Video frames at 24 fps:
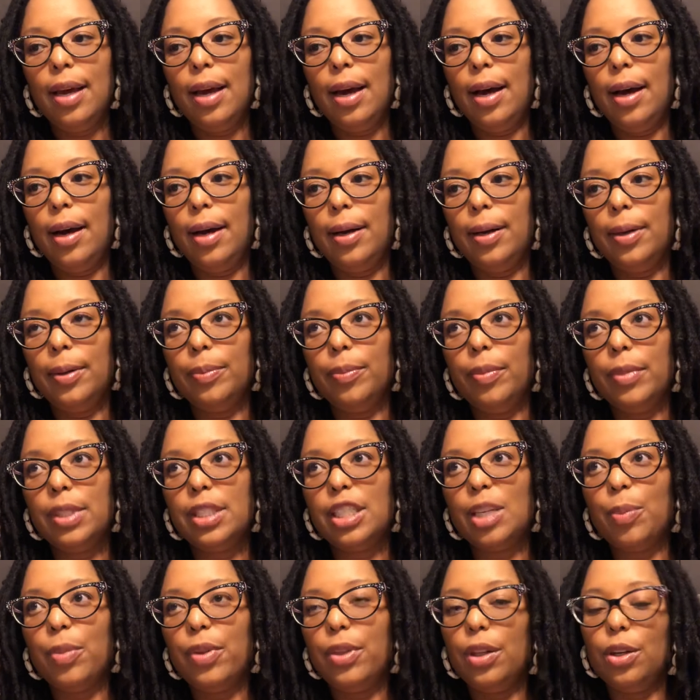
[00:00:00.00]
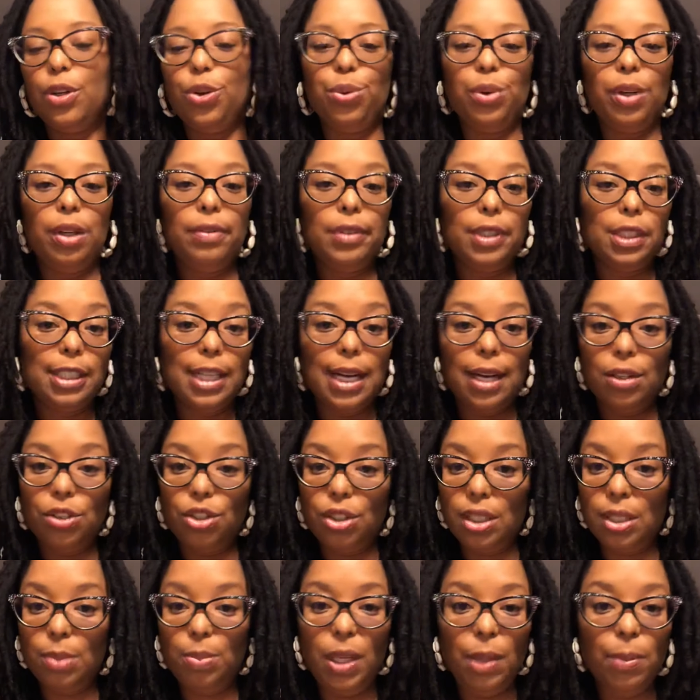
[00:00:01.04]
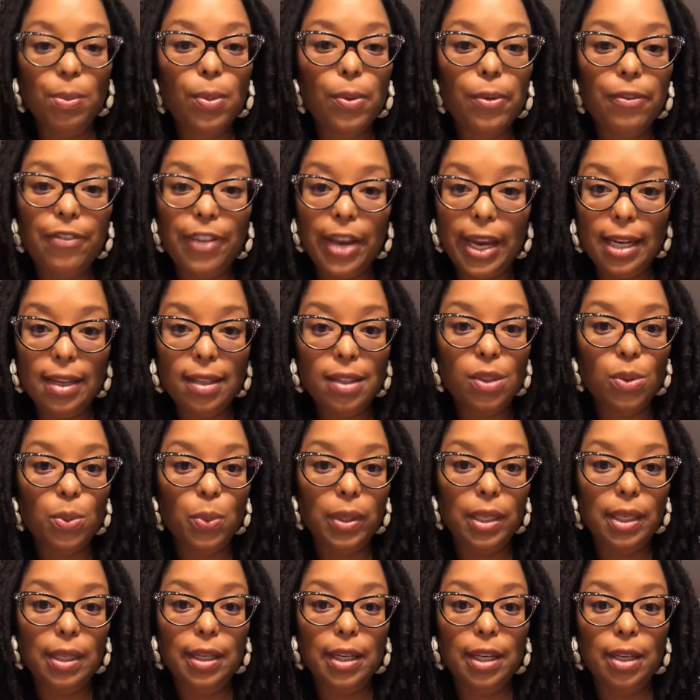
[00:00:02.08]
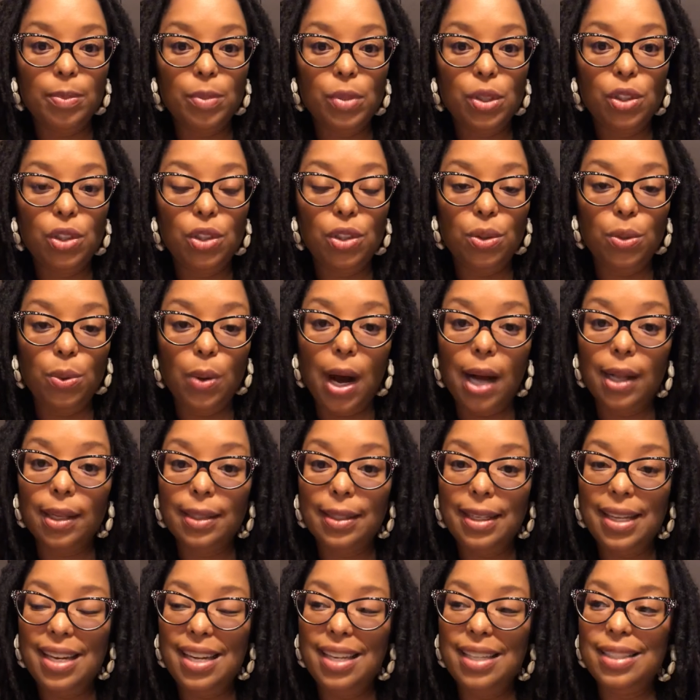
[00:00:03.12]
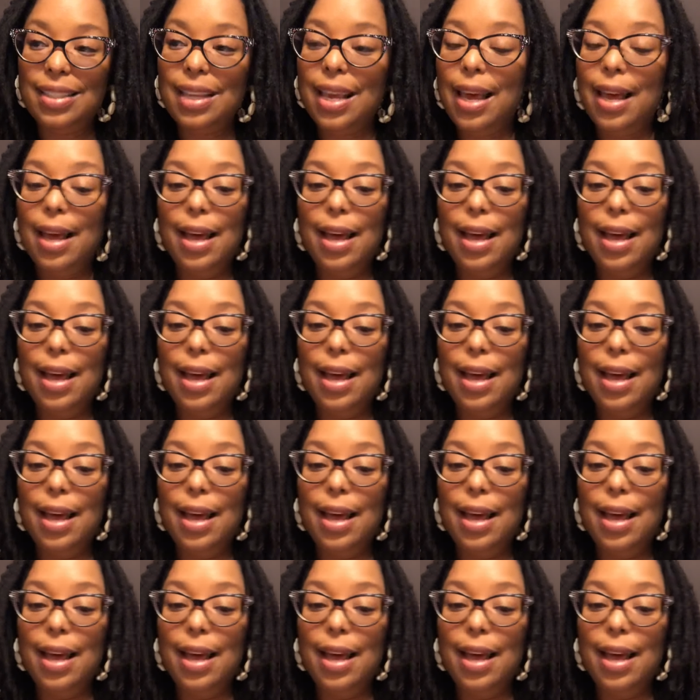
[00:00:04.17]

some of the grieving challenges people face when it comes to holidays,